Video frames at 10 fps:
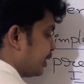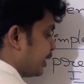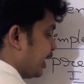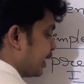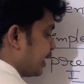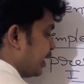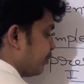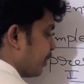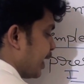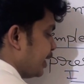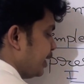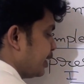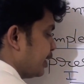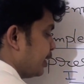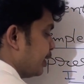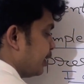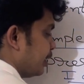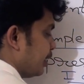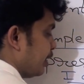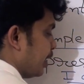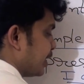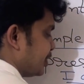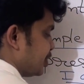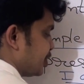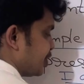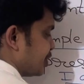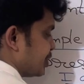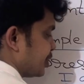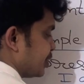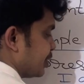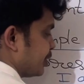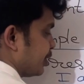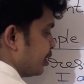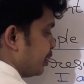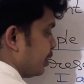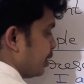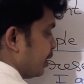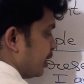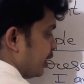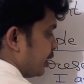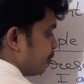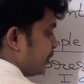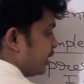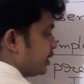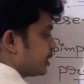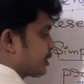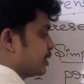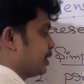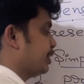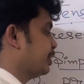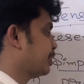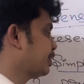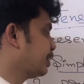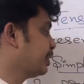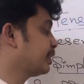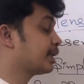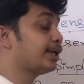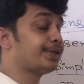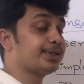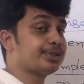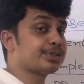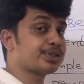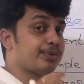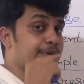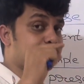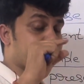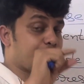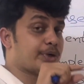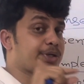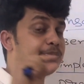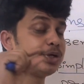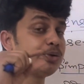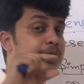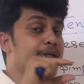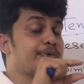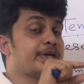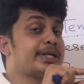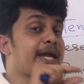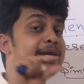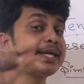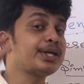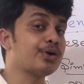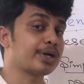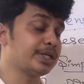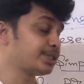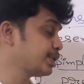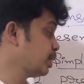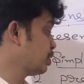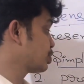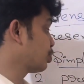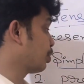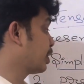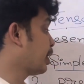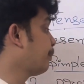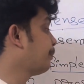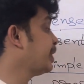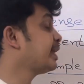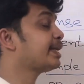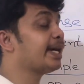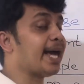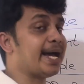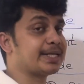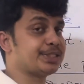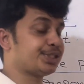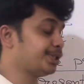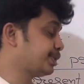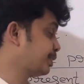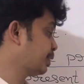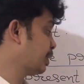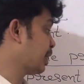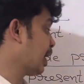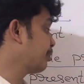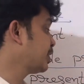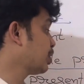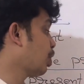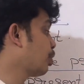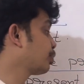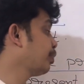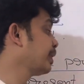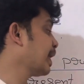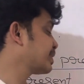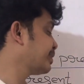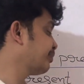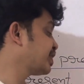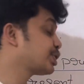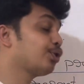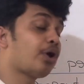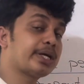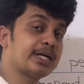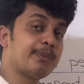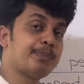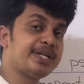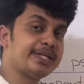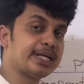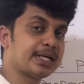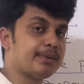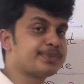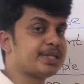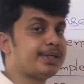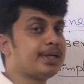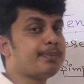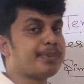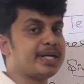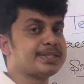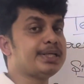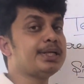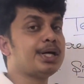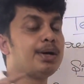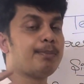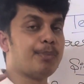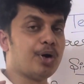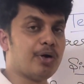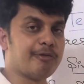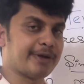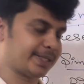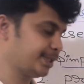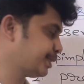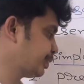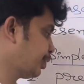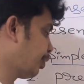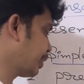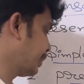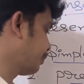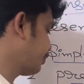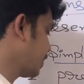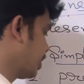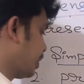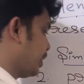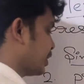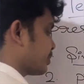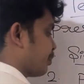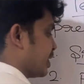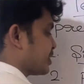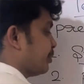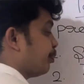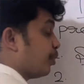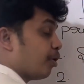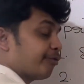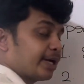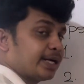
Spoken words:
taken my lunch. It means here in the continuous you are, what you are doing, you are taking your lunch. So completed action, I mean the ongoing action which got completed comes under present perfect. Okay, next present perfect